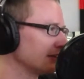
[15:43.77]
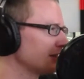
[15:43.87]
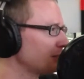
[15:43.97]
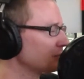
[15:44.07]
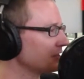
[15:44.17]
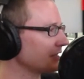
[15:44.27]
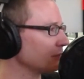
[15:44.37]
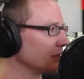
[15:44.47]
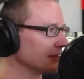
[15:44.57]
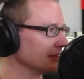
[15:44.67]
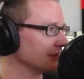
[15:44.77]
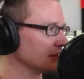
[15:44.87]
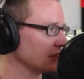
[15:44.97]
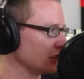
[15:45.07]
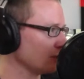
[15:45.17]
And I suppose the same would exist
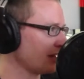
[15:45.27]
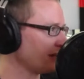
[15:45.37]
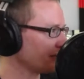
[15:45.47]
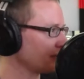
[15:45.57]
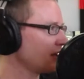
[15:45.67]
in the US,